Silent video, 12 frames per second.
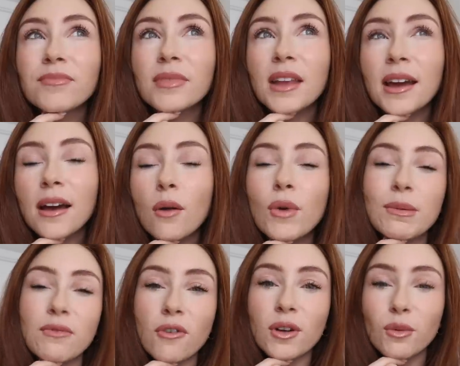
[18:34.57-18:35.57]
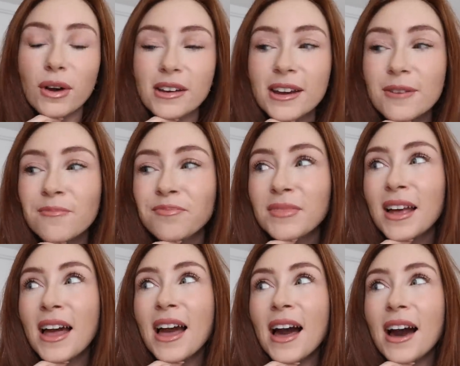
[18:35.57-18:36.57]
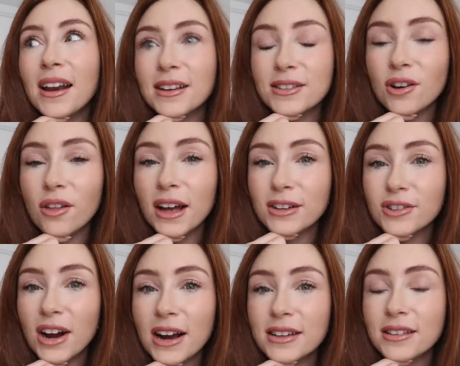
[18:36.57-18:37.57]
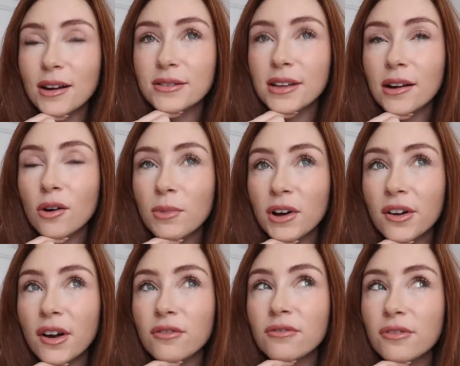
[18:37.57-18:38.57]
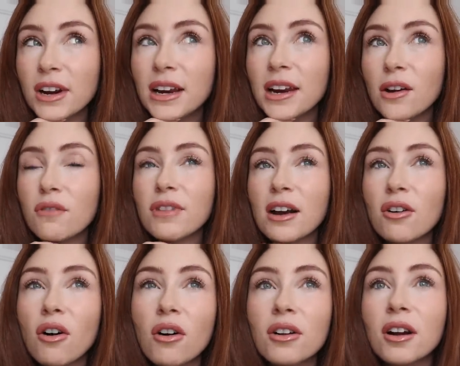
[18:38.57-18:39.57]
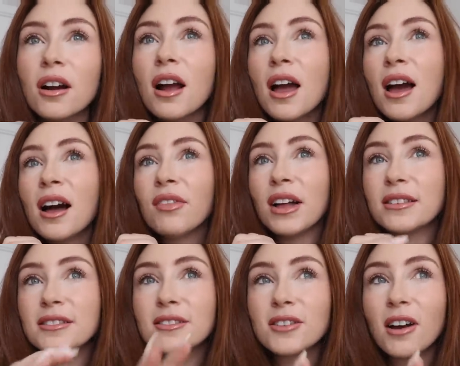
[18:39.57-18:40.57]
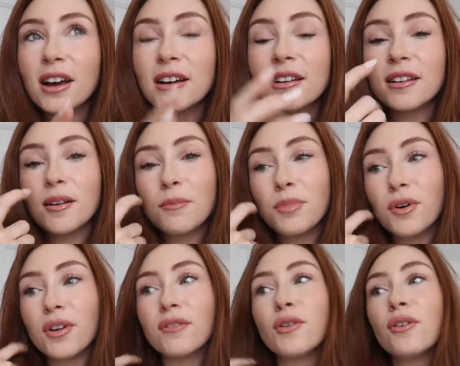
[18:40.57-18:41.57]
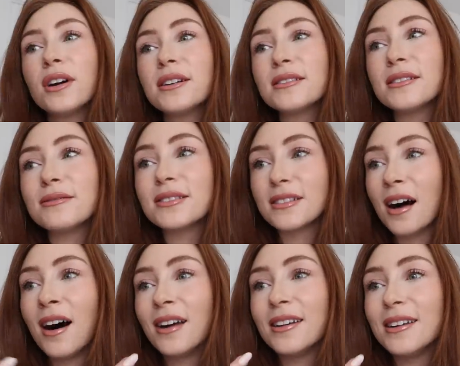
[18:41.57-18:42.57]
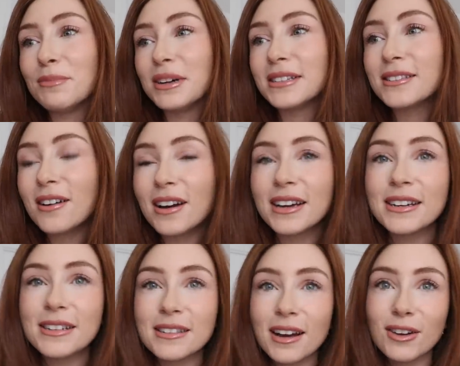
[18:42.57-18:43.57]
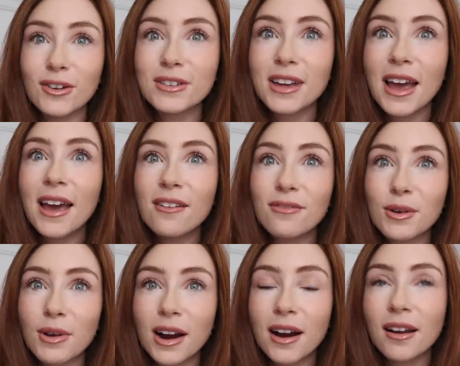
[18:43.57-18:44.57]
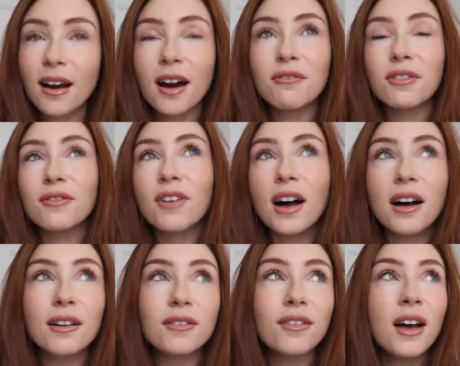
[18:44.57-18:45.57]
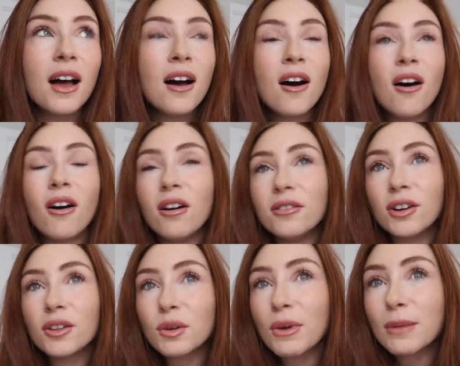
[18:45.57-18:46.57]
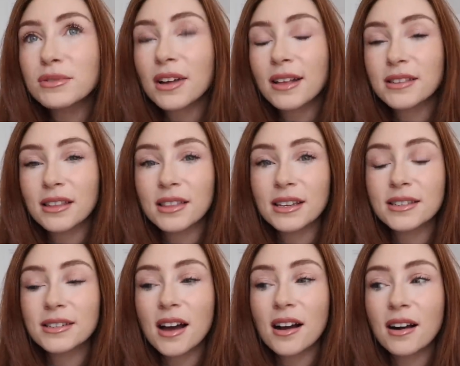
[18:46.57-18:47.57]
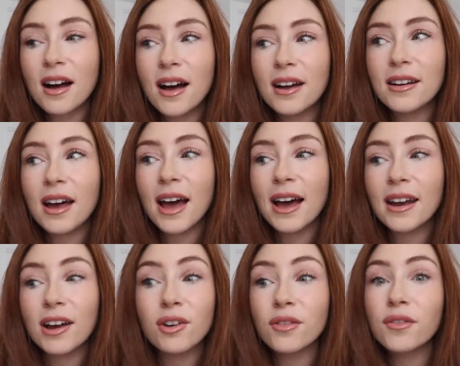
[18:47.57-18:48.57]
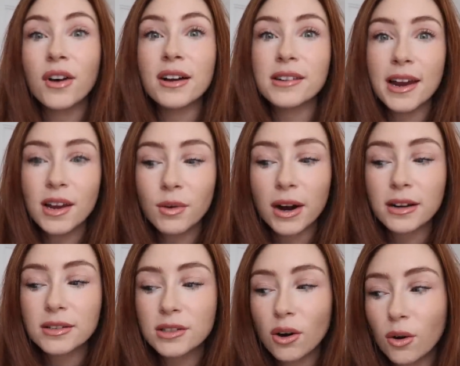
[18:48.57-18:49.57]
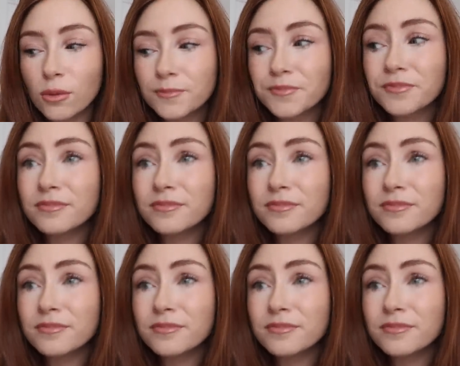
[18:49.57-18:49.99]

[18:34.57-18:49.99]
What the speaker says: like a week before the wedding, and I saw that dress and I was like, oh my god, I really love that color, that style. But of course it was gone in my size. I looked everywhere, like on Revolve, all the other websites that they stock on, and I couldn't find it anywhere. So